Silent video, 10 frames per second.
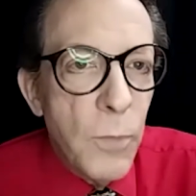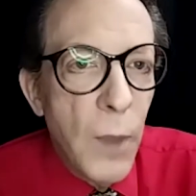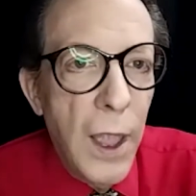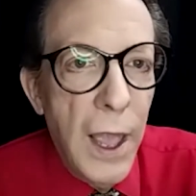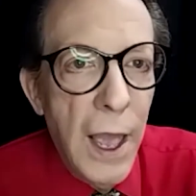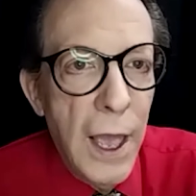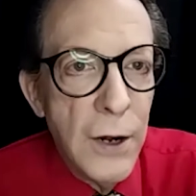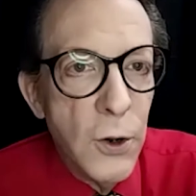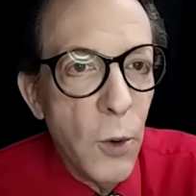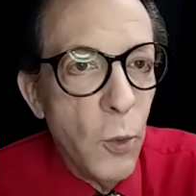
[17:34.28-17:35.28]

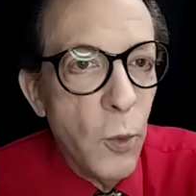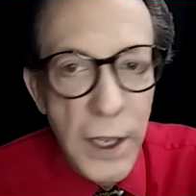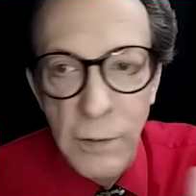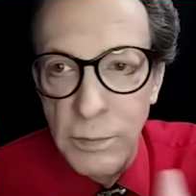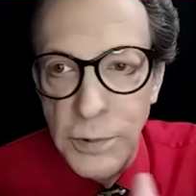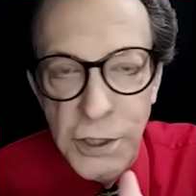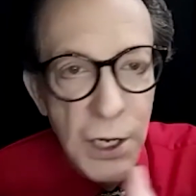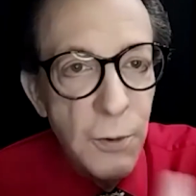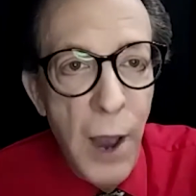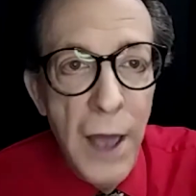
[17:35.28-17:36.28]
And we
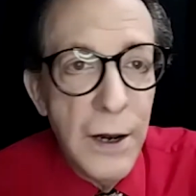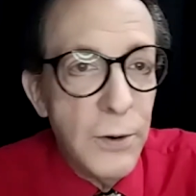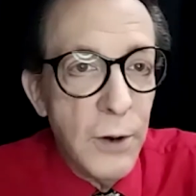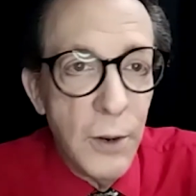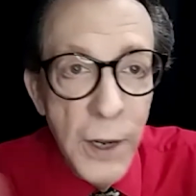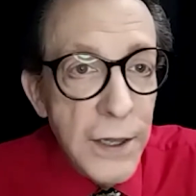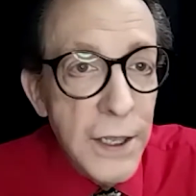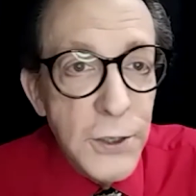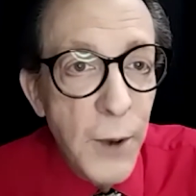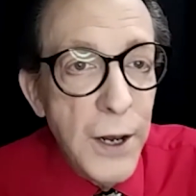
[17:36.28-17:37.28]
sit around and read
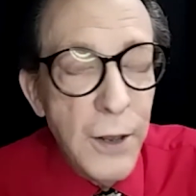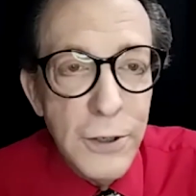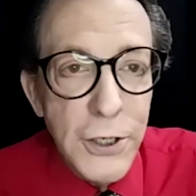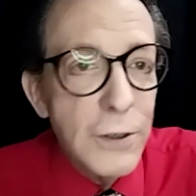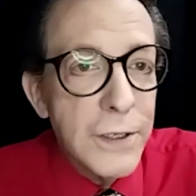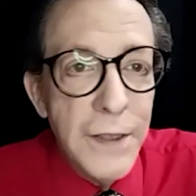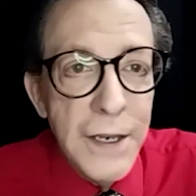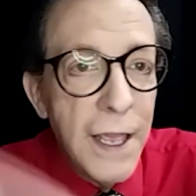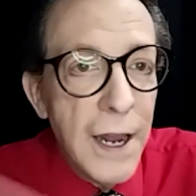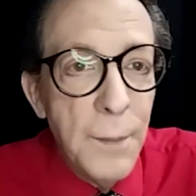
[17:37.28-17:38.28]
these radio shows and
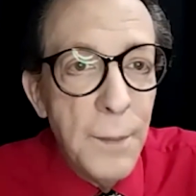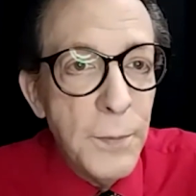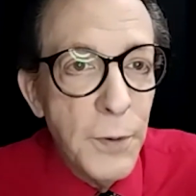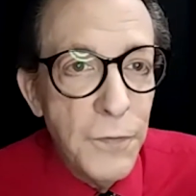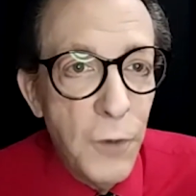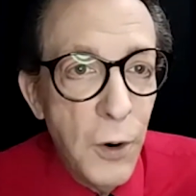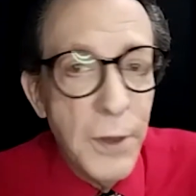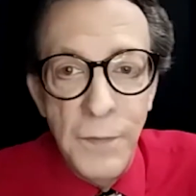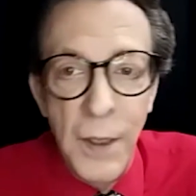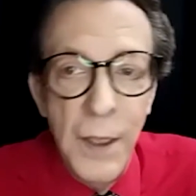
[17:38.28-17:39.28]
then get up and perform
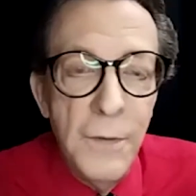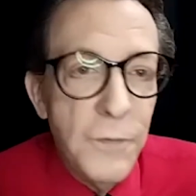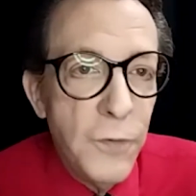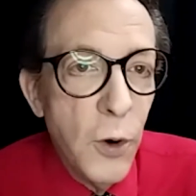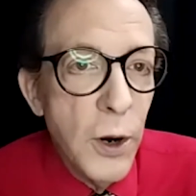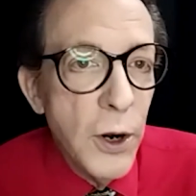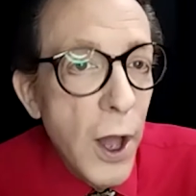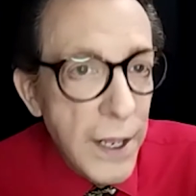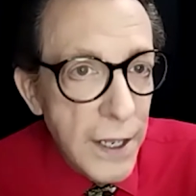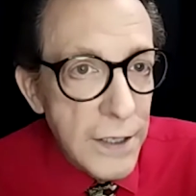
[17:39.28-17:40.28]
them for an
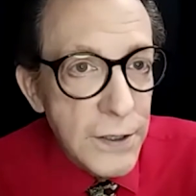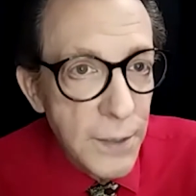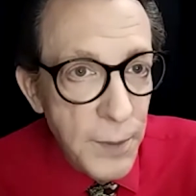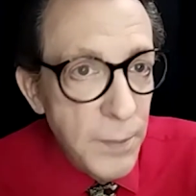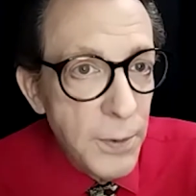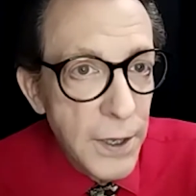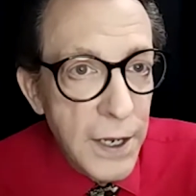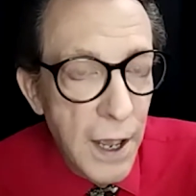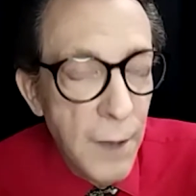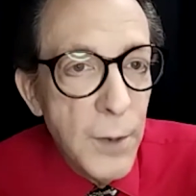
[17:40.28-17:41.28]
audience, the people that
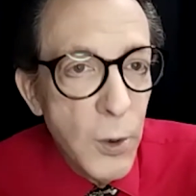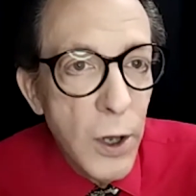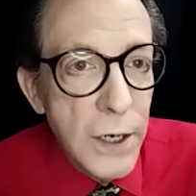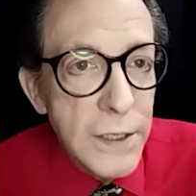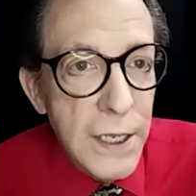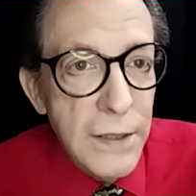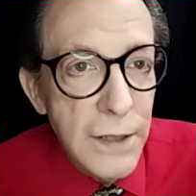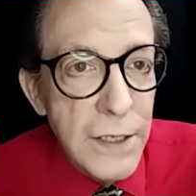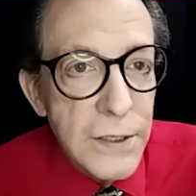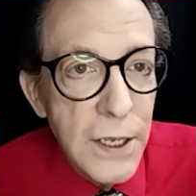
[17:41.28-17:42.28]
come and want to see
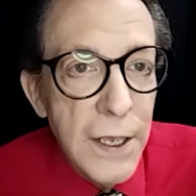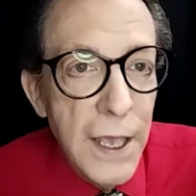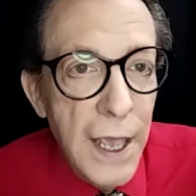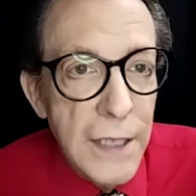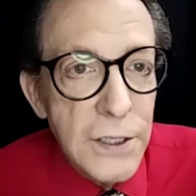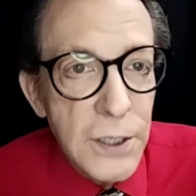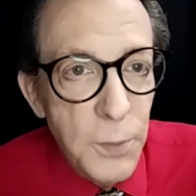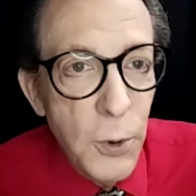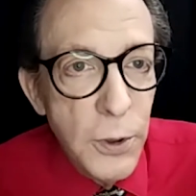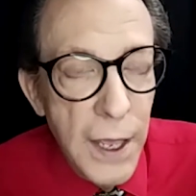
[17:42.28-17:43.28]
this and
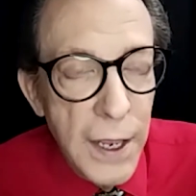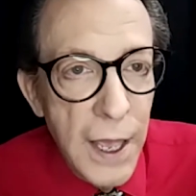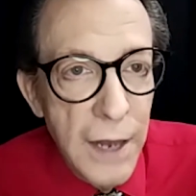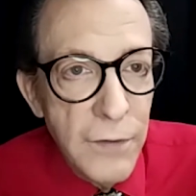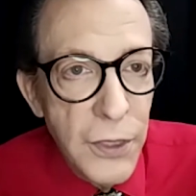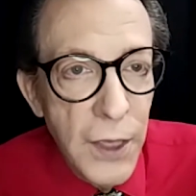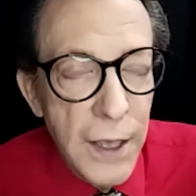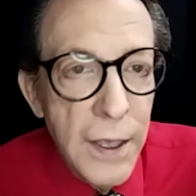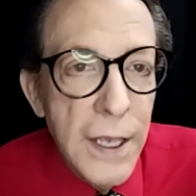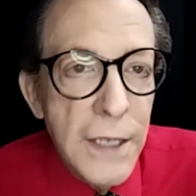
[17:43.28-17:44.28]
support that kind of a thing.
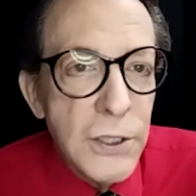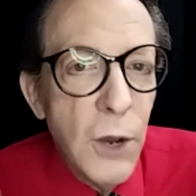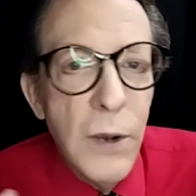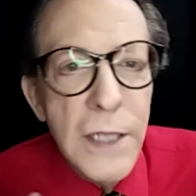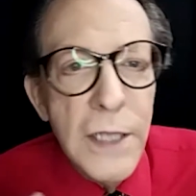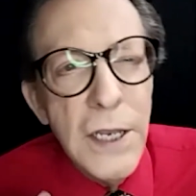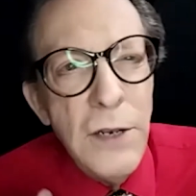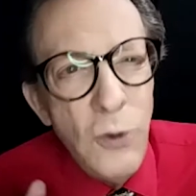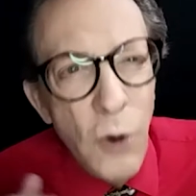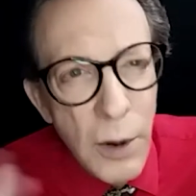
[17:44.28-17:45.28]
So it's
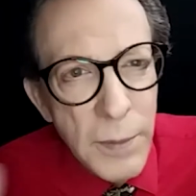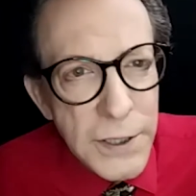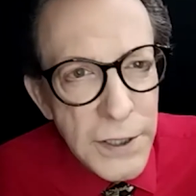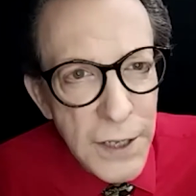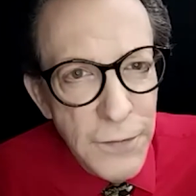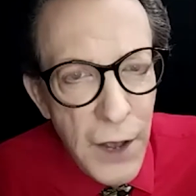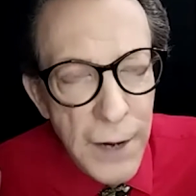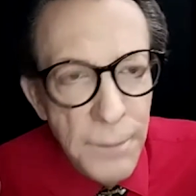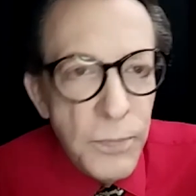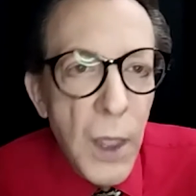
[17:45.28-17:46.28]
enormously
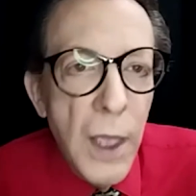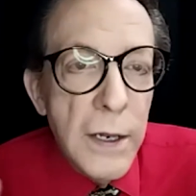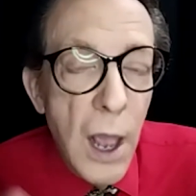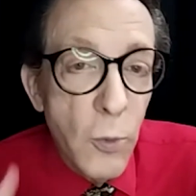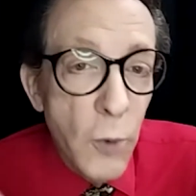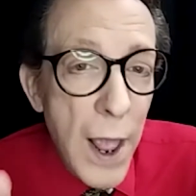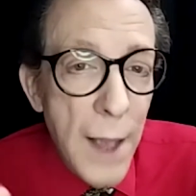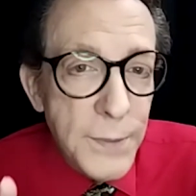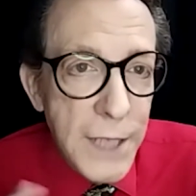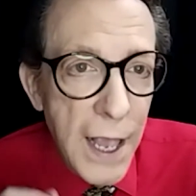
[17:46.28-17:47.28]
fun. Now,
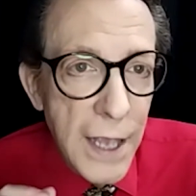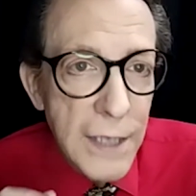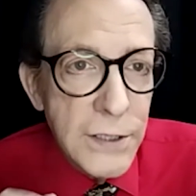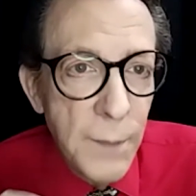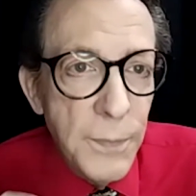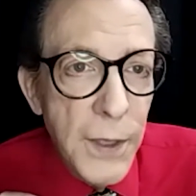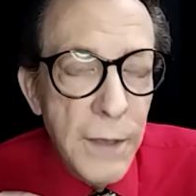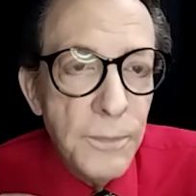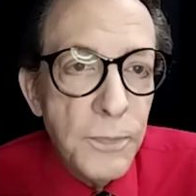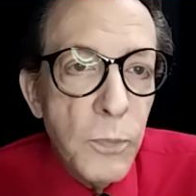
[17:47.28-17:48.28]
REPS has
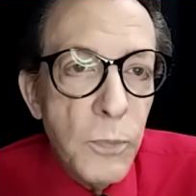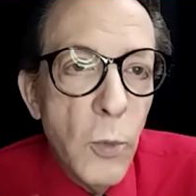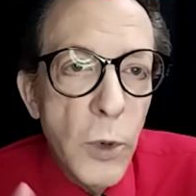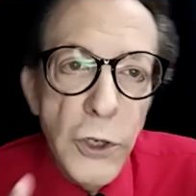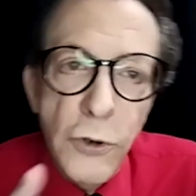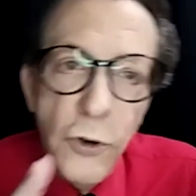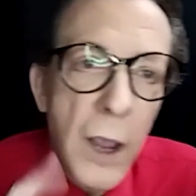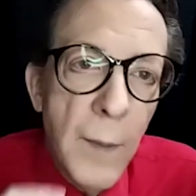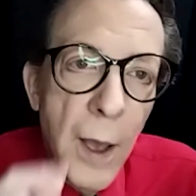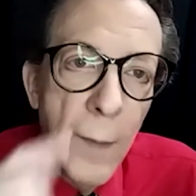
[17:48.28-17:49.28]
something, when you talk
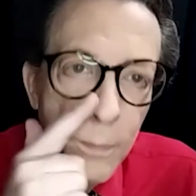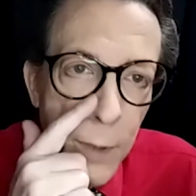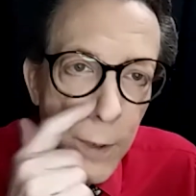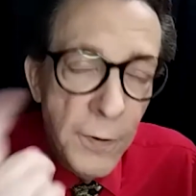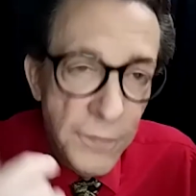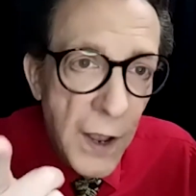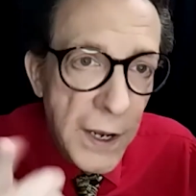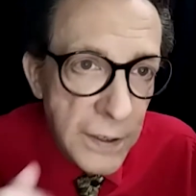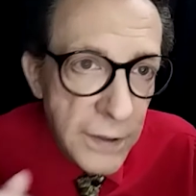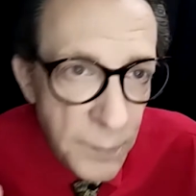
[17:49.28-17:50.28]
about people
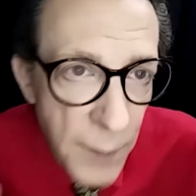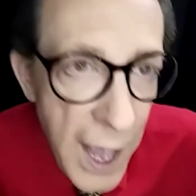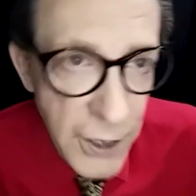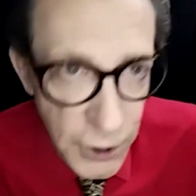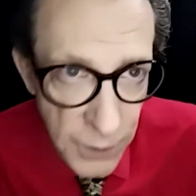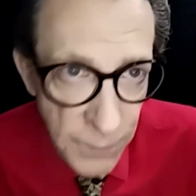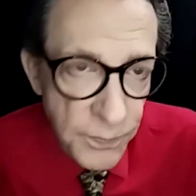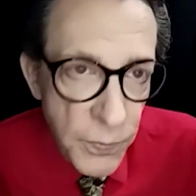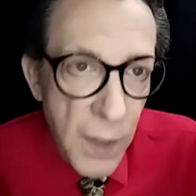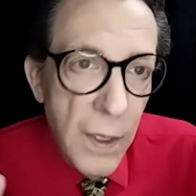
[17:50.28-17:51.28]
finding their passion,
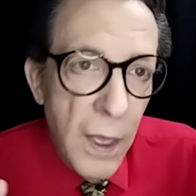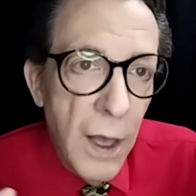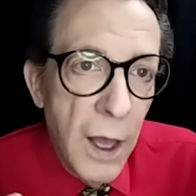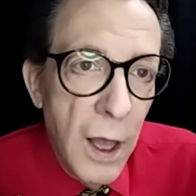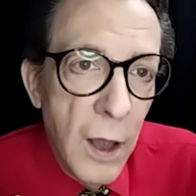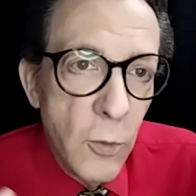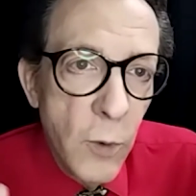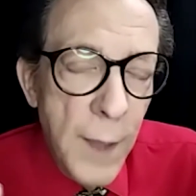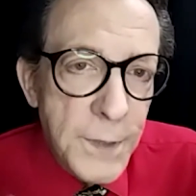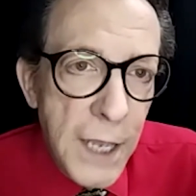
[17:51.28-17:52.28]

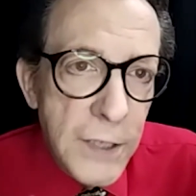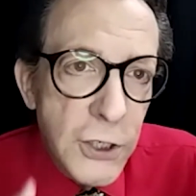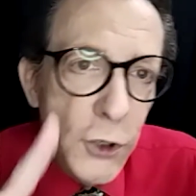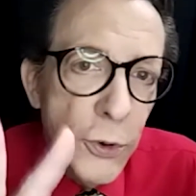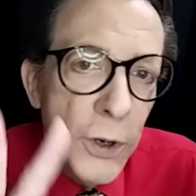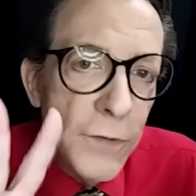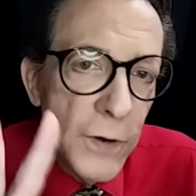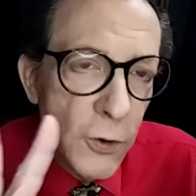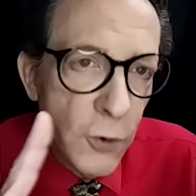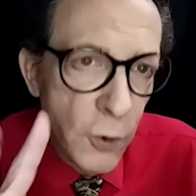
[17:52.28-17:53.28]
REPS has 2
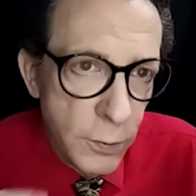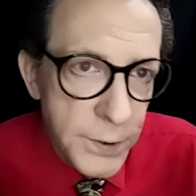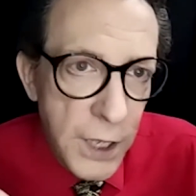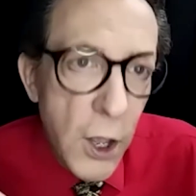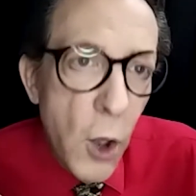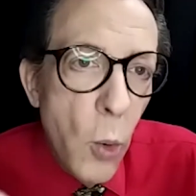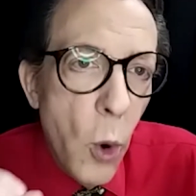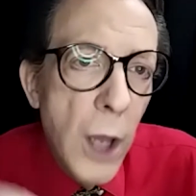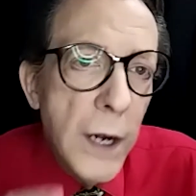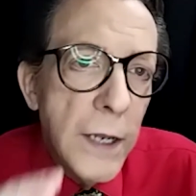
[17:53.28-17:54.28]
different groups.
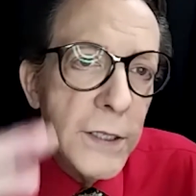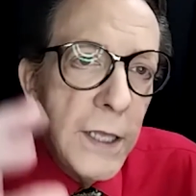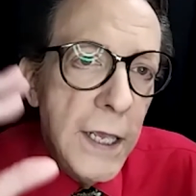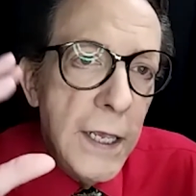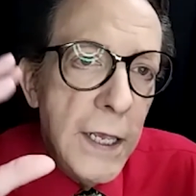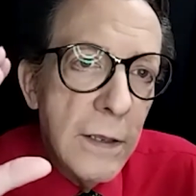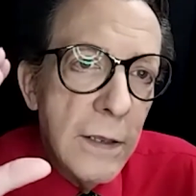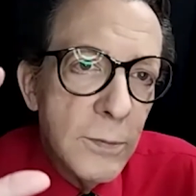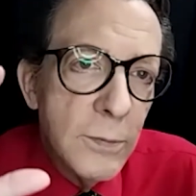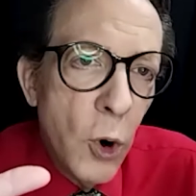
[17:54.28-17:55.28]
One is the
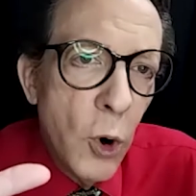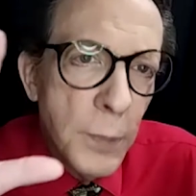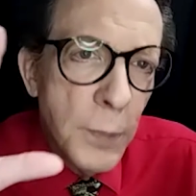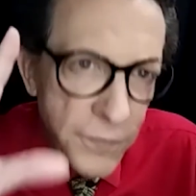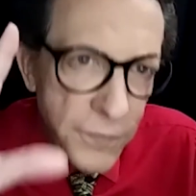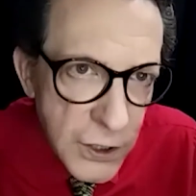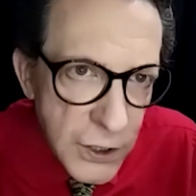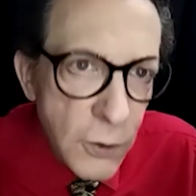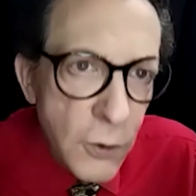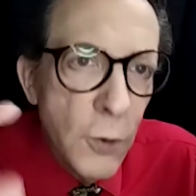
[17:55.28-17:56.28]
more
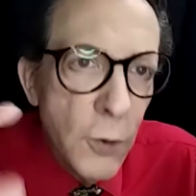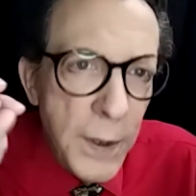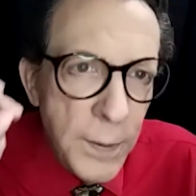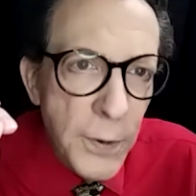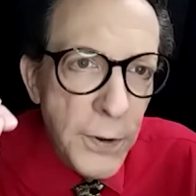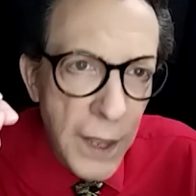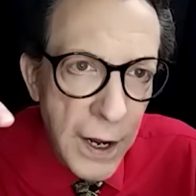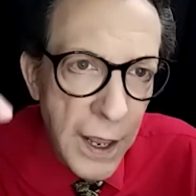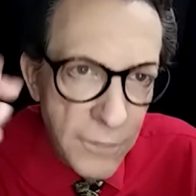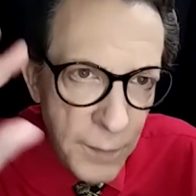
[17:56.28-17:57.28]
professional group, people that
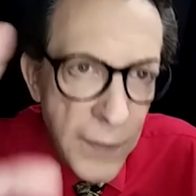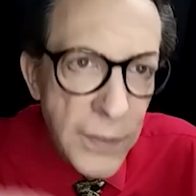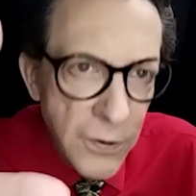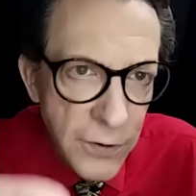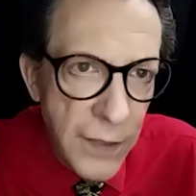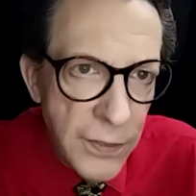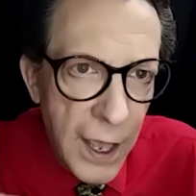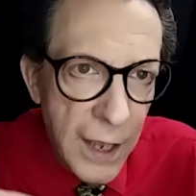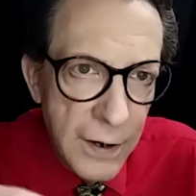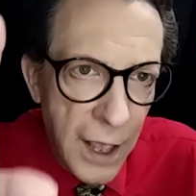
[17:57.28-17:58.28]
have been there, done
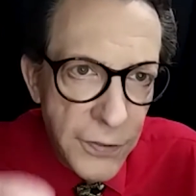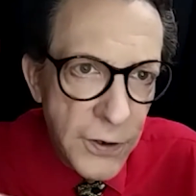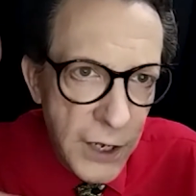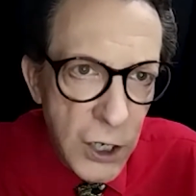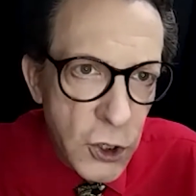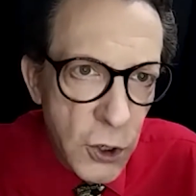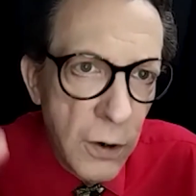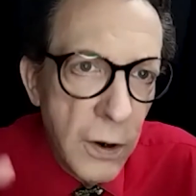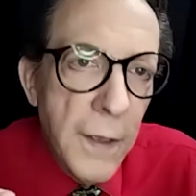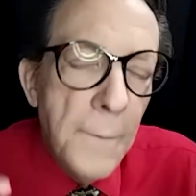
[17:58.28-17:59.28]
that, got the t-shirt.